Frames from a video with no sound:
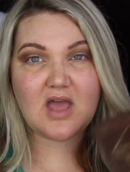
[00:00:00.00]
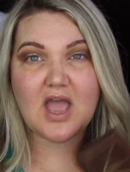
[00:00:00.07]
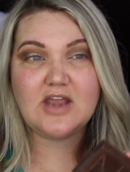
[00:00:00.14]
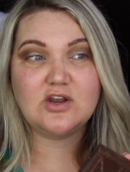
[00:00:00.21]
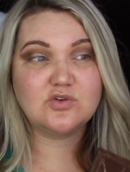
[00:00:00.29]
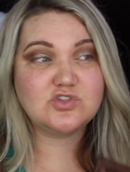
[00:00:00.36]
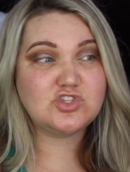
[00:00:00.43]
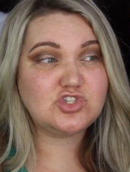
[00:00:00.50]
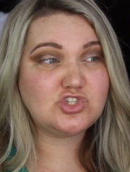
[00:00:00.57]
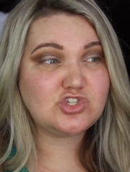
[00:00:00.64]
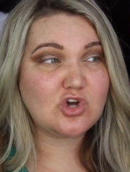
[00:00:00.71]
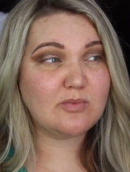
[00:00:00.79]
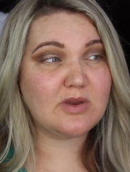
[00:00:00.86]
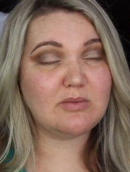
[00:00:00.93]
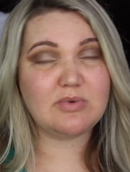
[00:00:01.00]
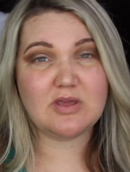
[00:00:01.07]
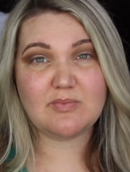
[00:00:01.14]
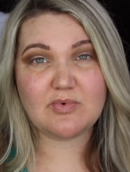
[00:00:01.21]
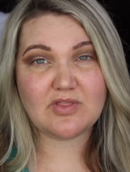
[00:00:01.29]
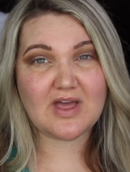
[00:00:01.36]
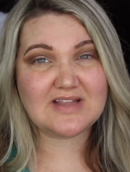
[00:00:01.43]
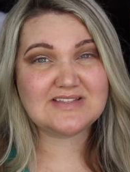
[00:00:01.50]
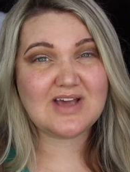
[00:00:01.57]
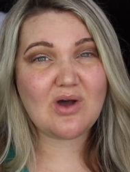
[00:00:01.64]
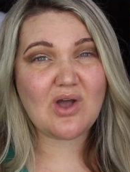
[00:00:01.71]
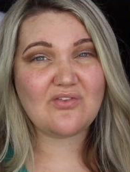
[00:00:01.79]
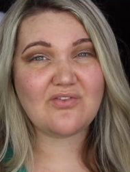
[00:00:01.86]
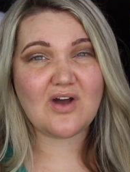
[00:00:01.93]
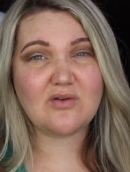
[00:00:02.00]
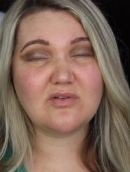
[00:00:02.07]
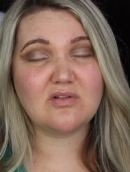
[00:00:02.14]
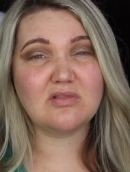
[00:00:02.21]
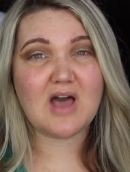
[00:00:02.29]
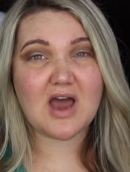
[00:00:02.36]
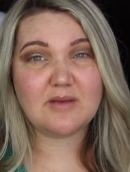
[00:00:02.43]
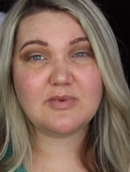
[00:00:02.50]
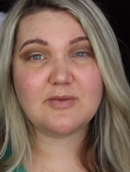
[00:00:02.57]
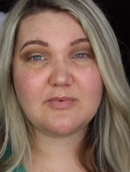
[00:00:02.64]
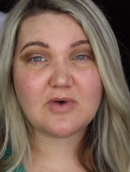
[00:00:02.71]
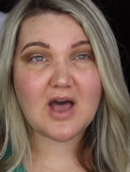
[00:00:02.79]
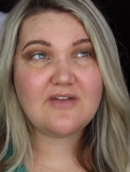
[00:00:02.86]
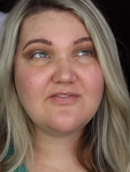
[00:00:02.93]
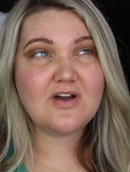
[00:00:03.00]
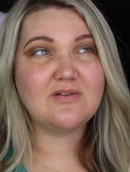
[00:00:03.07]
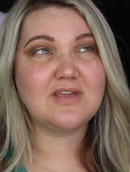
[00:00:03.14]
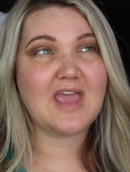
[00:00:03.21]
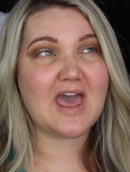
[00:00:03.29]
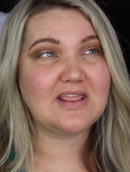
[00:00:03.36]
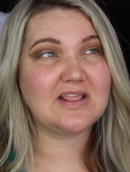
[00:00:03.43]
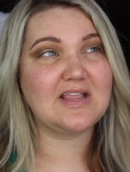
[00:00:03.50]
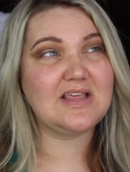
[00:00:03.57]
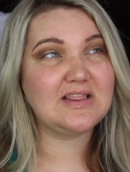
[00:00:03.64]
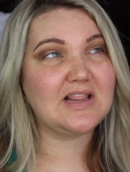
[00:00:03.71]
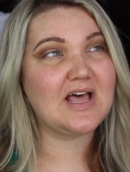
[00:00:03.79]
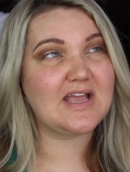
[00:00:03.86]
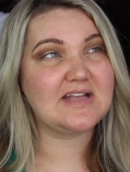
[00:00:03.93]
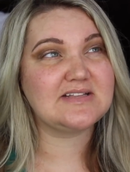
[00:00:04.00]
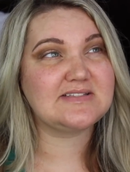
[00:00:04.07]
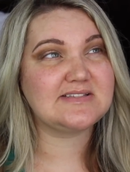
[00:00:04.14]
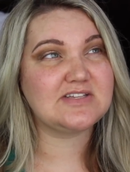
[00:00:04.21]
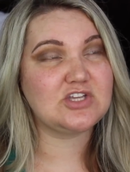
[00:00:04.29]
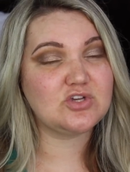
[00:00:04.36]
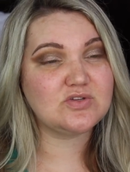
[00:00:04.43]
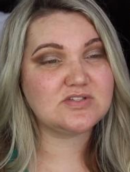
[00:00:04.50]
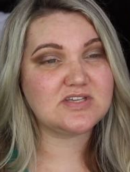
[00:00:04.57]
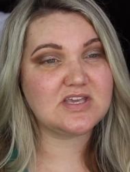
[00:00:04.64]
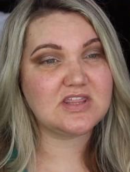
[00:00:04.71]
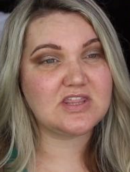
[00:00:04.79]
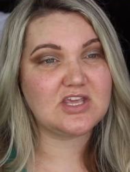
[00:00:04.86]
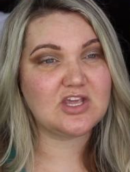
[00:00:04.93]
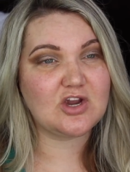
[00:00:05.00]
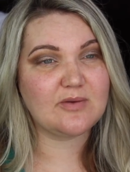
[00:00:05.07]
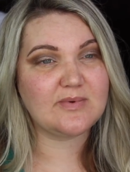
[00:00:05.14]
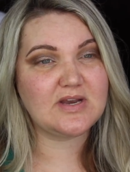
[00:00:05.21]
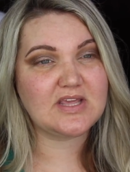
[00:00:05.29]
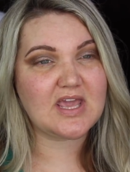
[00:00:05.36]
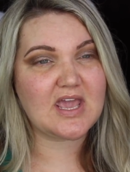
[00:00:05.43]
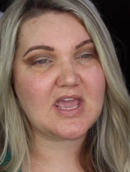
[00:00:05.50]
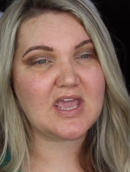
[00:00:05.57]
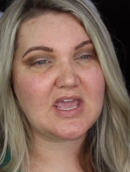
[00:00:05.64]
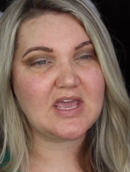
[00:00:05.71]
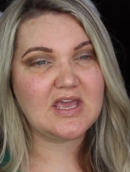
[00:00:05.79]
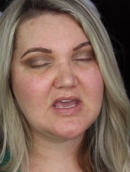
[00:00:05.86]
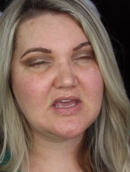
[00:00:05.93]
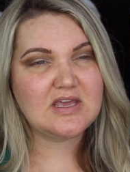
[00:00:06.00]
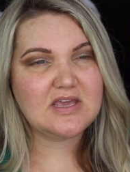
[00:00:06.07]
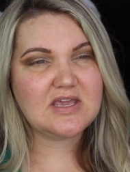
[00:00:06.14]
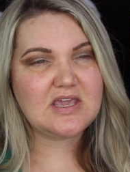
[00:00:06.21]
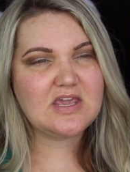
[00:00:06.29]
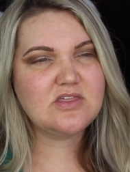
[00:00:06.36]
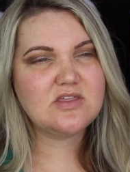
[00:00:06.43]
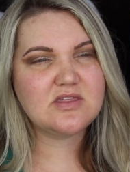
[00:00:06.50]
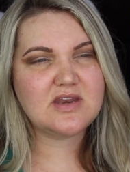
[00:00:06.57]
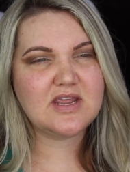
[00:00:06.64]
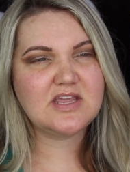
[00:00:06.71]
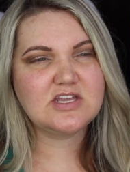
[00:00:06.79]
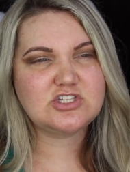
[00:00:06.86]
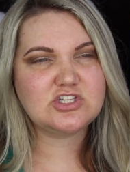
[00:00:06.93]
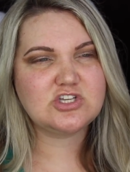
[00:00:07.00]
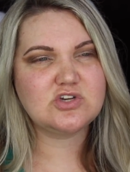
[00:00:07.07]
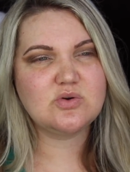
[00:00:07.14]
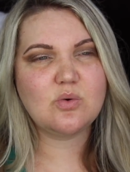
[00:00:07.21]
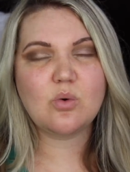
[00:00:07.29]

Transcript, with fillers: I know so many people. That's how I found a lot of people. I found Kathleen Lights using the Urban Decay either the Naked 2